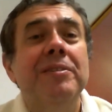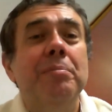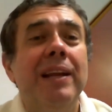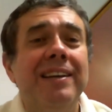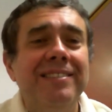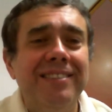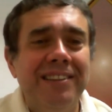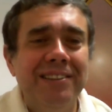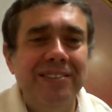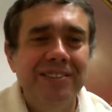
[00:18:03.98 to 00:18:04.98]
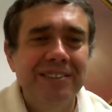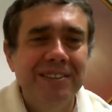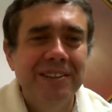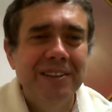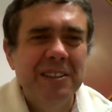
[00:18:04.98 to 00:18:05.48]
the
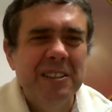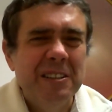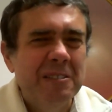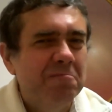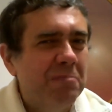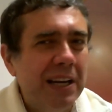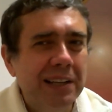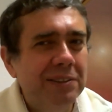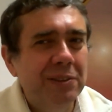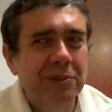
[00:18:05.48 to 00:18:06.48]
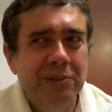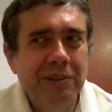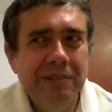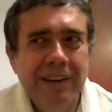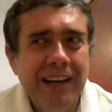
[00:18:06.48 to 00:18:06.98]
blessings and you
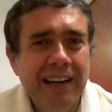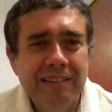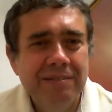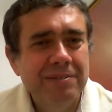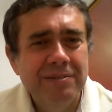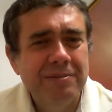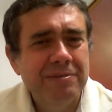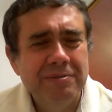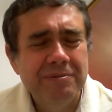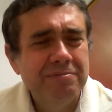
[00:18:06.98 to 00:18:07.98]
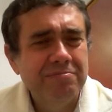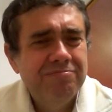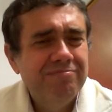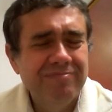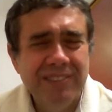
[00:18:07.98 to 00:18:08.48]
don't have
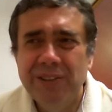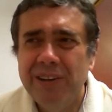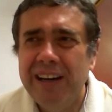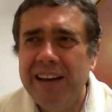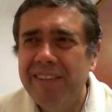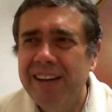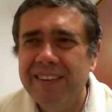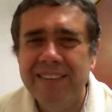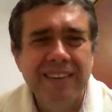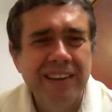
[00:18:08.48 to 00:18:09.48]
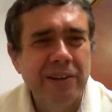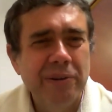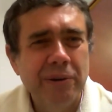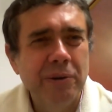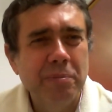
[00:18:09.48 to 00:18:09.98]

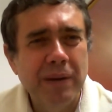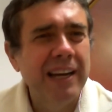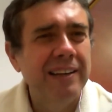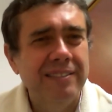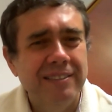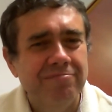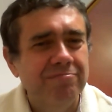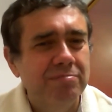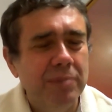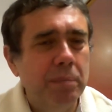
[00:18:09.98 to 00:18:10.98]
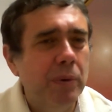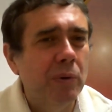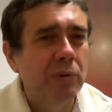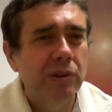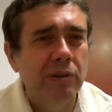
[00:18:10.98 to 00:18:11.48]
anything, bad.
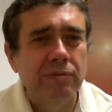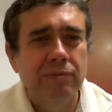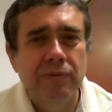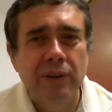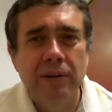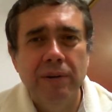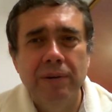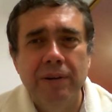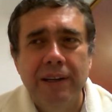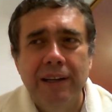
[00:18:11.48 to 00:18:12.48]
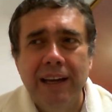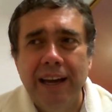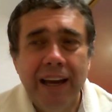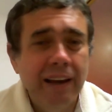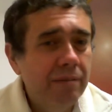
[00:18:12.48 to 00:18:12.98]
People don't feel
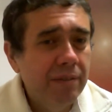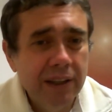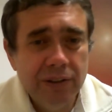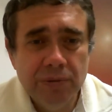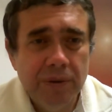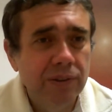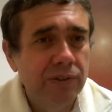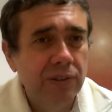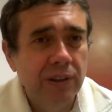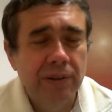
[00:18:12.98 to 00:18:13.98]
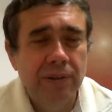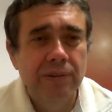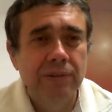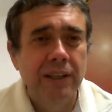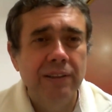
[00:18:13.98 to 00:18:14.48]
envy towards
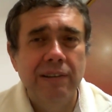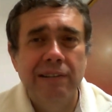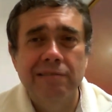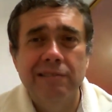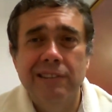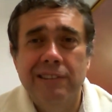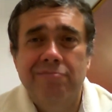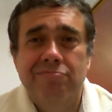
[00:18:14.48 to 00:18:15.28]
you. They don't